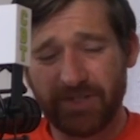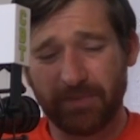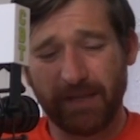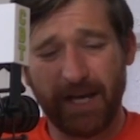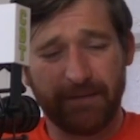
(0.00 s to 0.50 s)
some
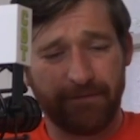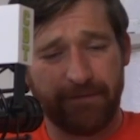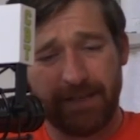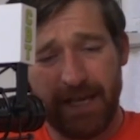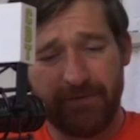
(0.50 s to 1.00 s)
life.
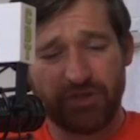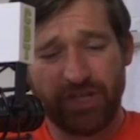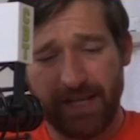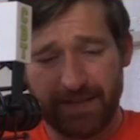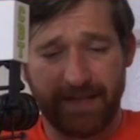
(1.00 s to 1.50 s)
They have a
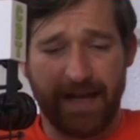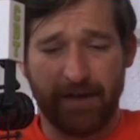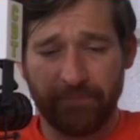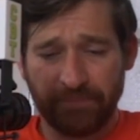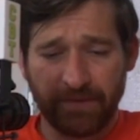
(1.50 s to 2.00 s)
chance now.
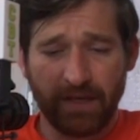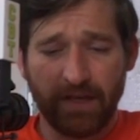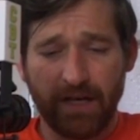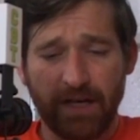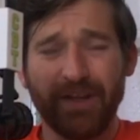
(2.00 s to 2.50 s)

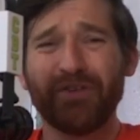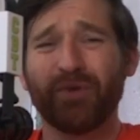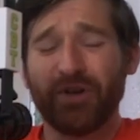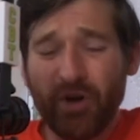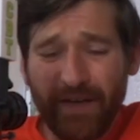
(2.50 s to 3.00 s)
Another
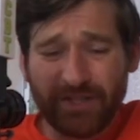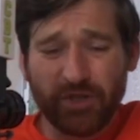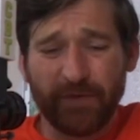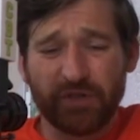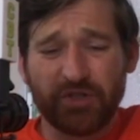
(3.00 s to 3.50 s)
one, Novak
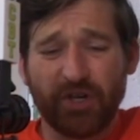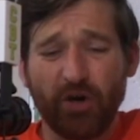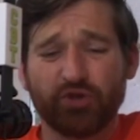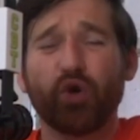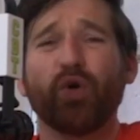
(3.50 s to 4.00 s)
Djokovic's
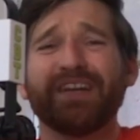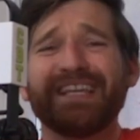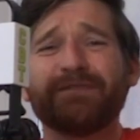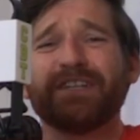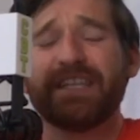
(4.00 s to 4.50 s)
coach, Goran
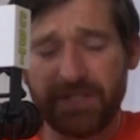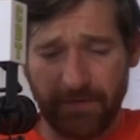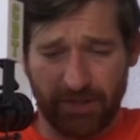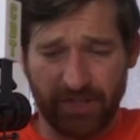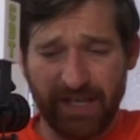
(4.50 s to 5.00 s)

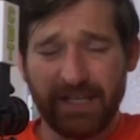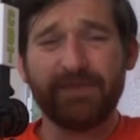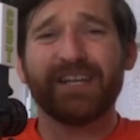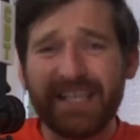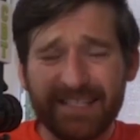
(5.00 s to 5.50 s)
Ivanisevic.
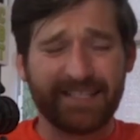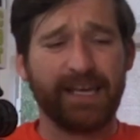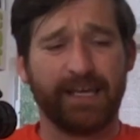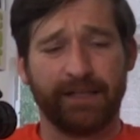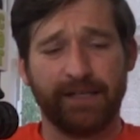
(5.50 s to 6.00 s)
Even he's
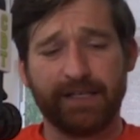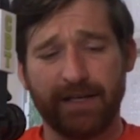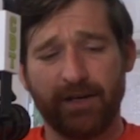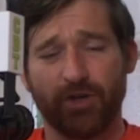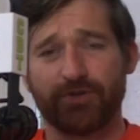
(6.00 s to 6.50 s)
saying, Nick
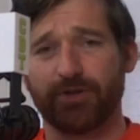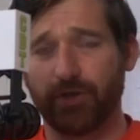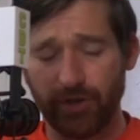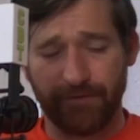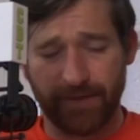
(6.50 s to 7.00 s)
Kyrgios,
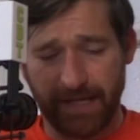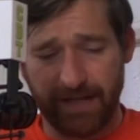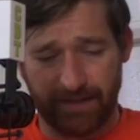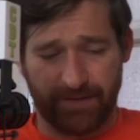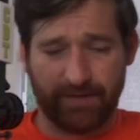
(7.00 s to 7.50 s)
good for
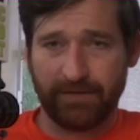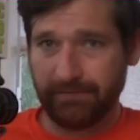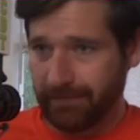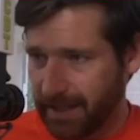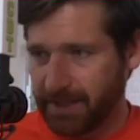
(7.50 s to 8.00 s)
tennis,
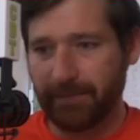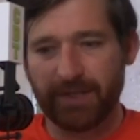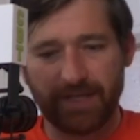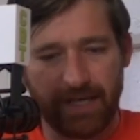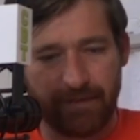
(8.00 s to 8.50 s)
as I've been
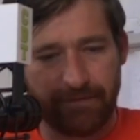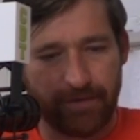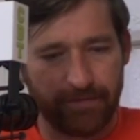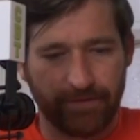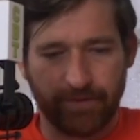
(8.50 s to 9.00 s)
saying
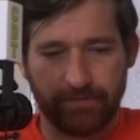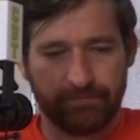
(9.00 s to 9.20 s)
for a